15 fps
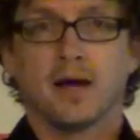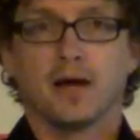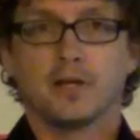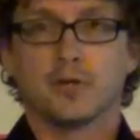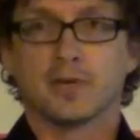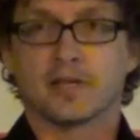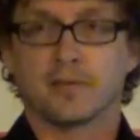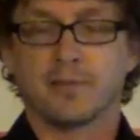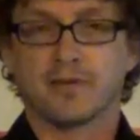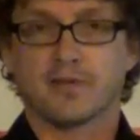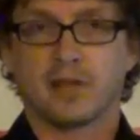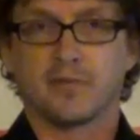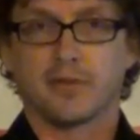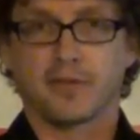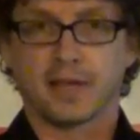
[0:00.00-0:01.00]
uh, you get to be
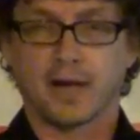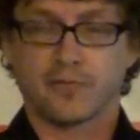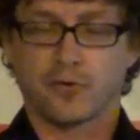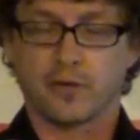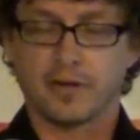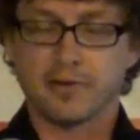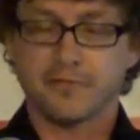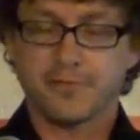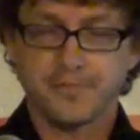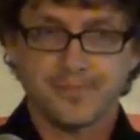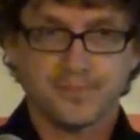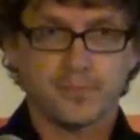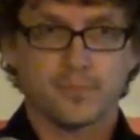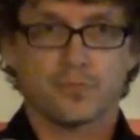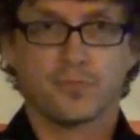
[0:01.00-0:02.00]
saved in the afterlife.
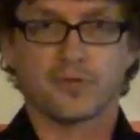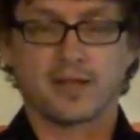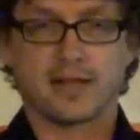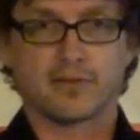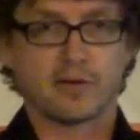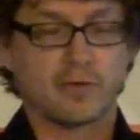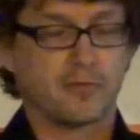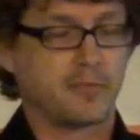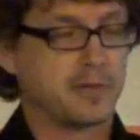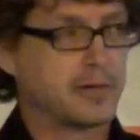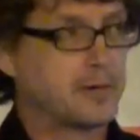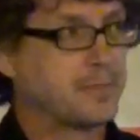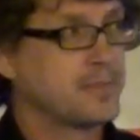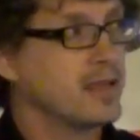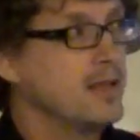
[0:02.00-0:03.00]
Does that sound
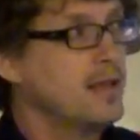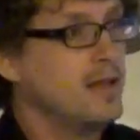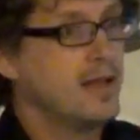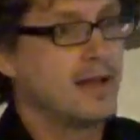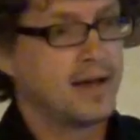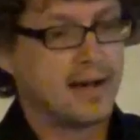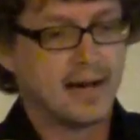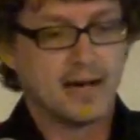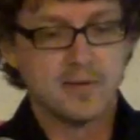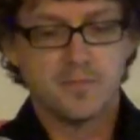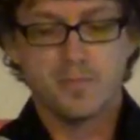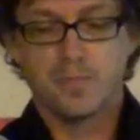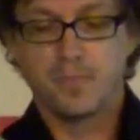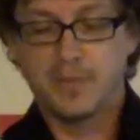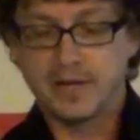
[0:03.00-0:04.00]
familiar?
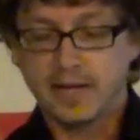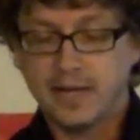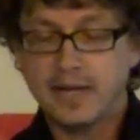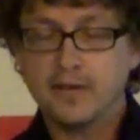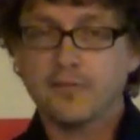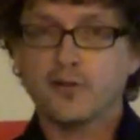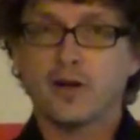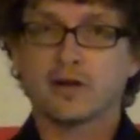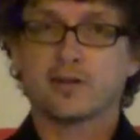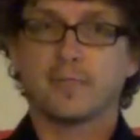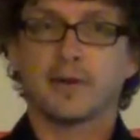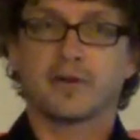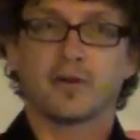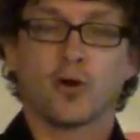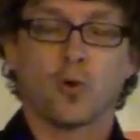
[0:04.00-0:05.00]
Uh, but he's talked
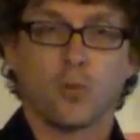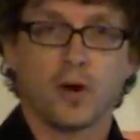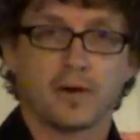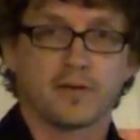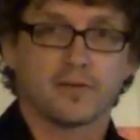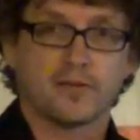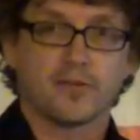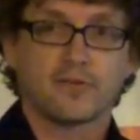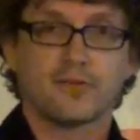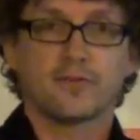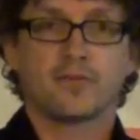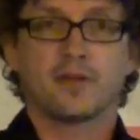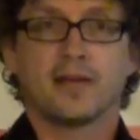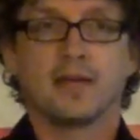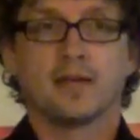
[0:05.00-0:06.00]
about in
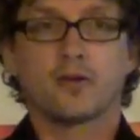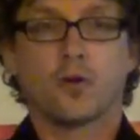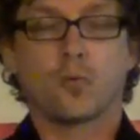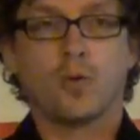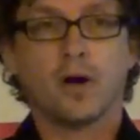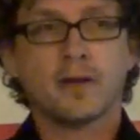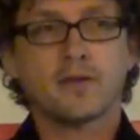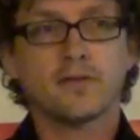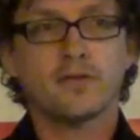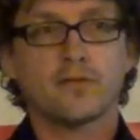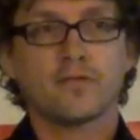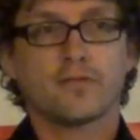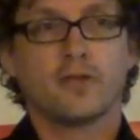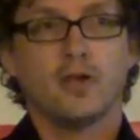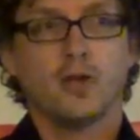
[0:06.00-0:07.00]
Herodotus, and
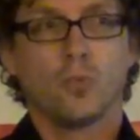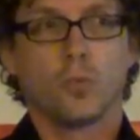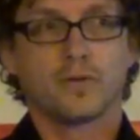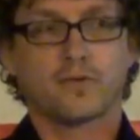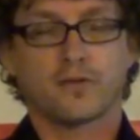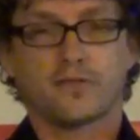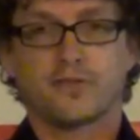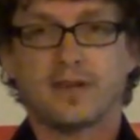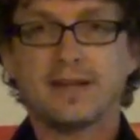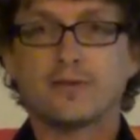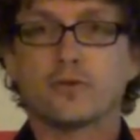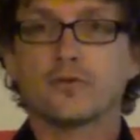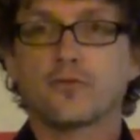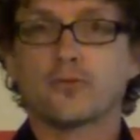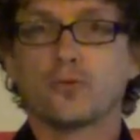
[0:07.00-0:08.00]
Herodotus was a
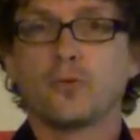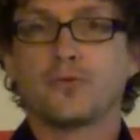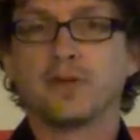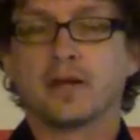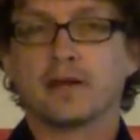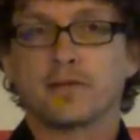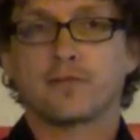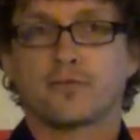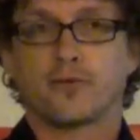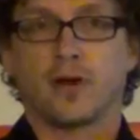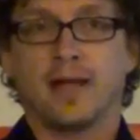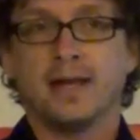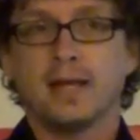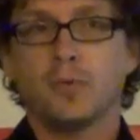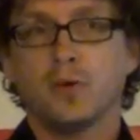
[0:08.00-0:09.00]
standard school text
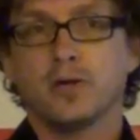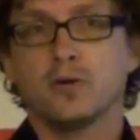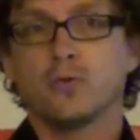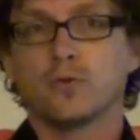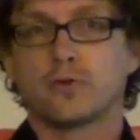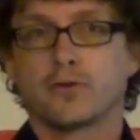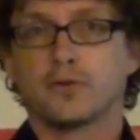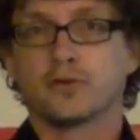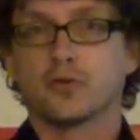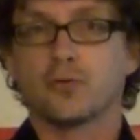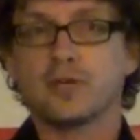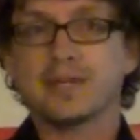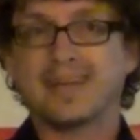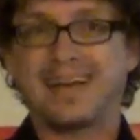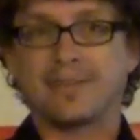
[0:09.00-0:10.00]
for anyone who learned
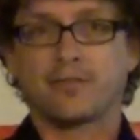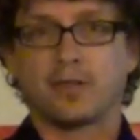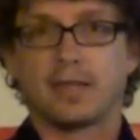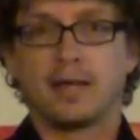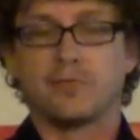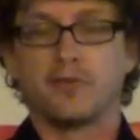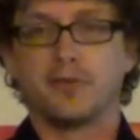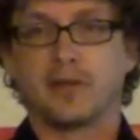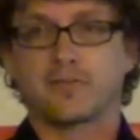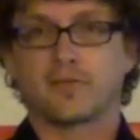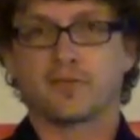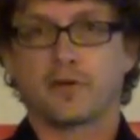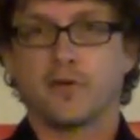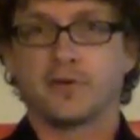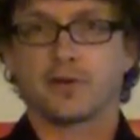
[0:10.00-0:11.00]
Greek at the level
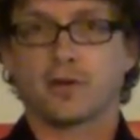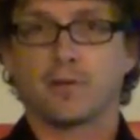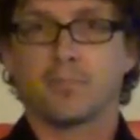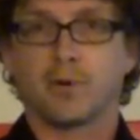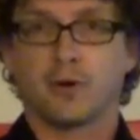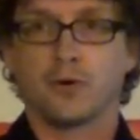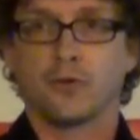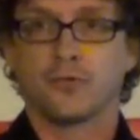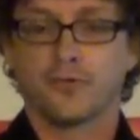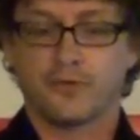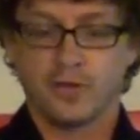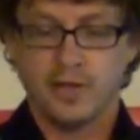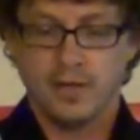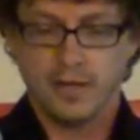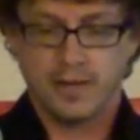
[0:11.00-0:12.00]
necessary to
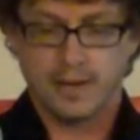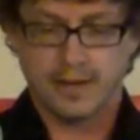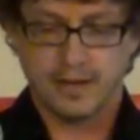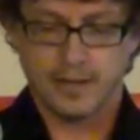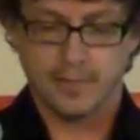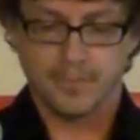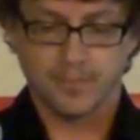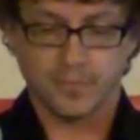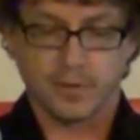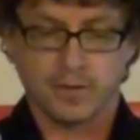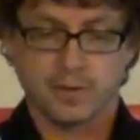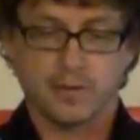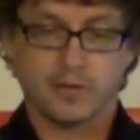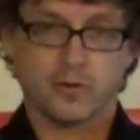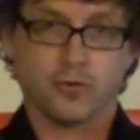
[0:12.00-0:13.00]
compose um,
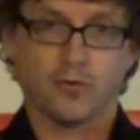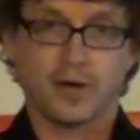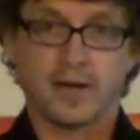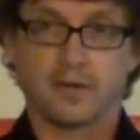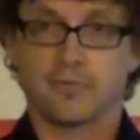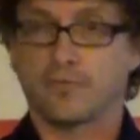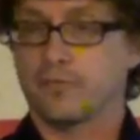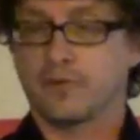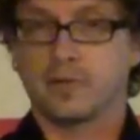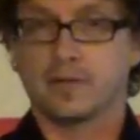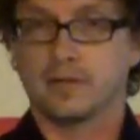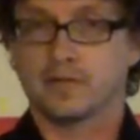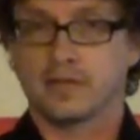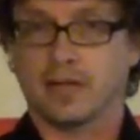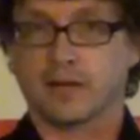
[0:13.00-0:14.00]
uh, creative
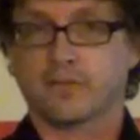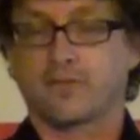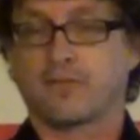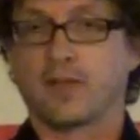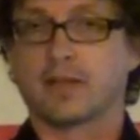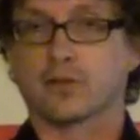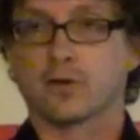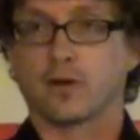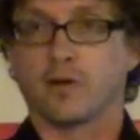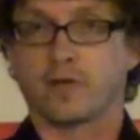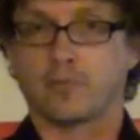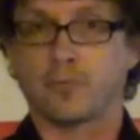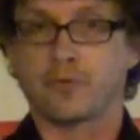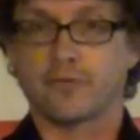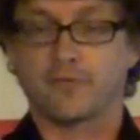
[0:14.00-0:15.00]
uh, texts like the
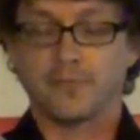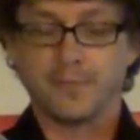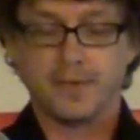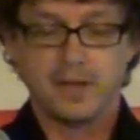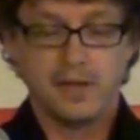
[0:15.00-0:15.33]
Gospels.